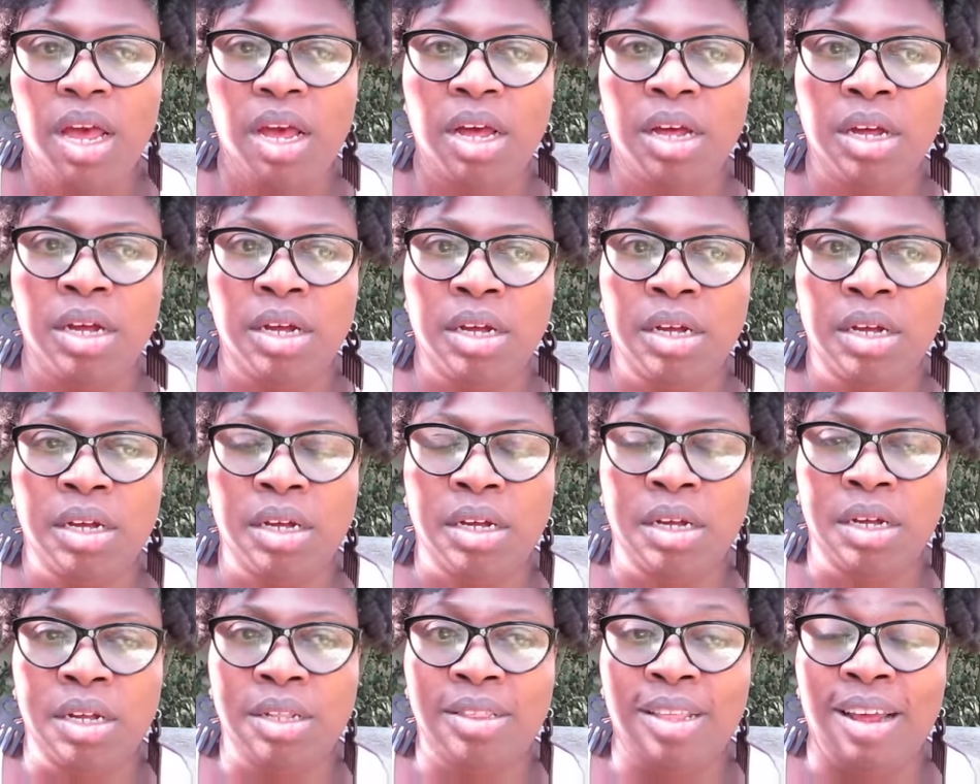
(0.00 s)

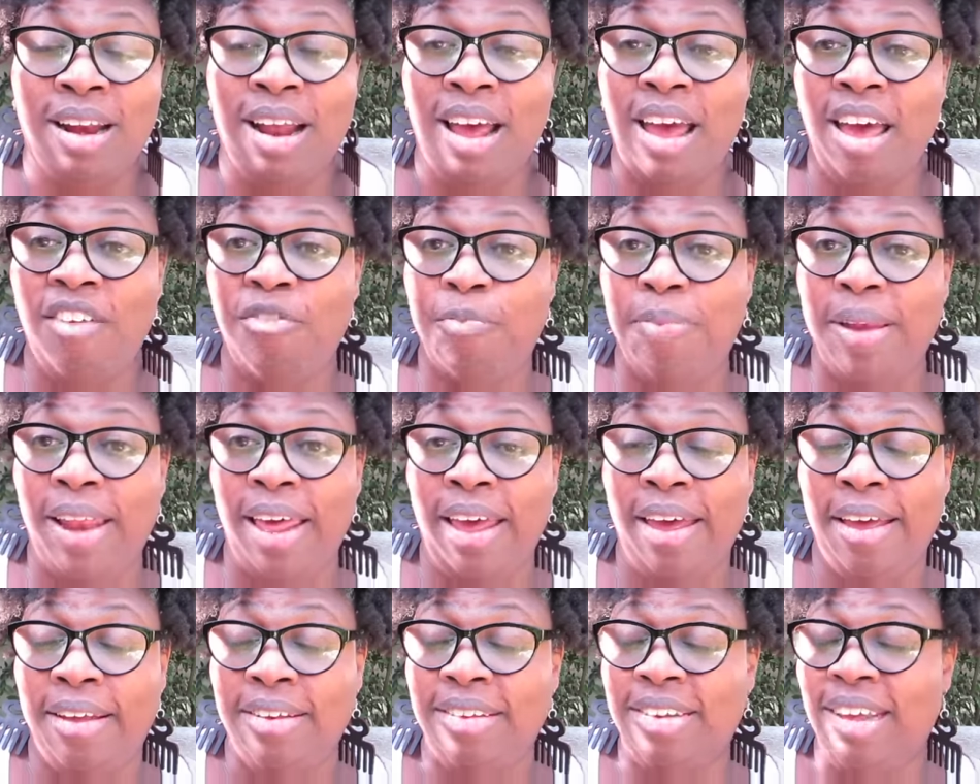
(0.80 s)
uh, that I have
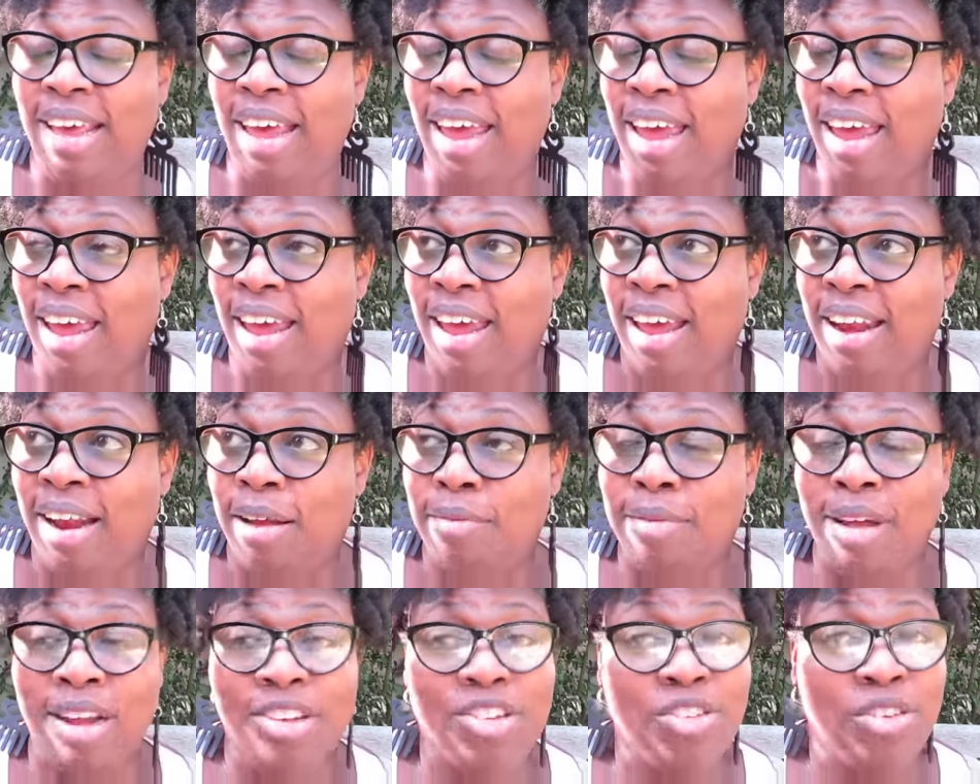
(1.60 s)
planned and
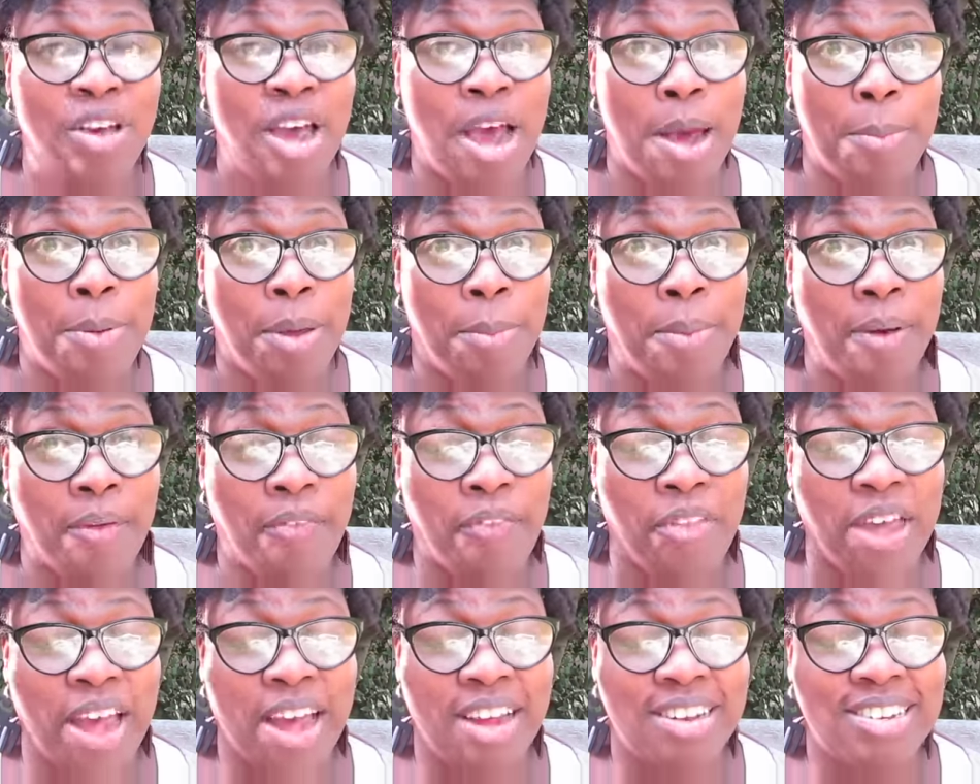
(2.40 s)
I'm not too happy
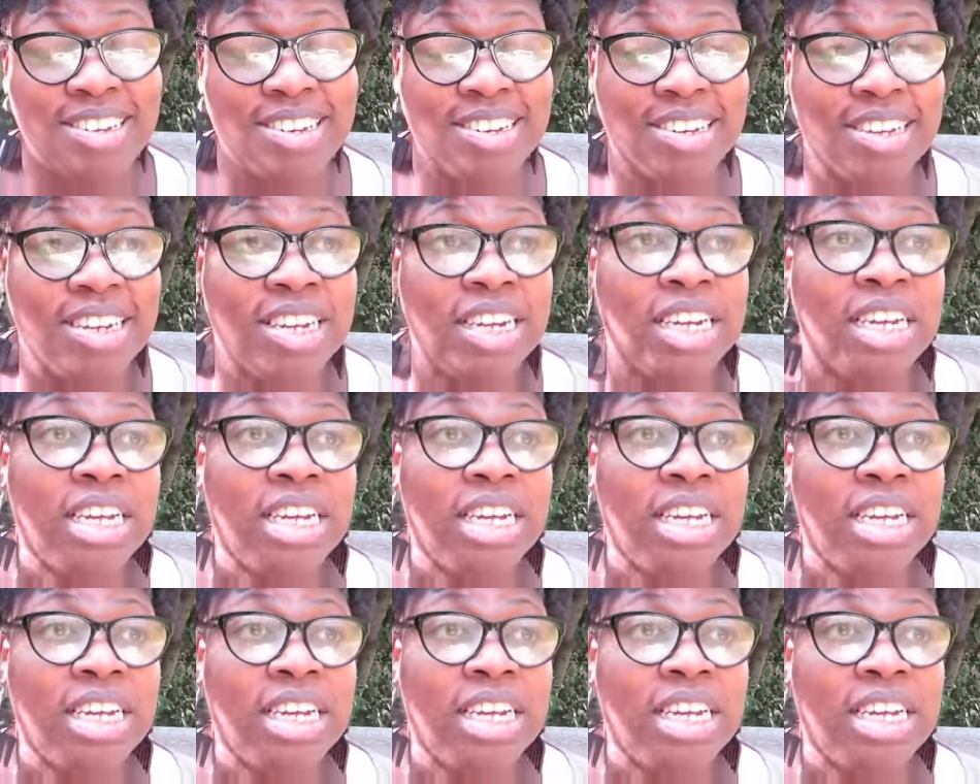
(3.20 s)
about that.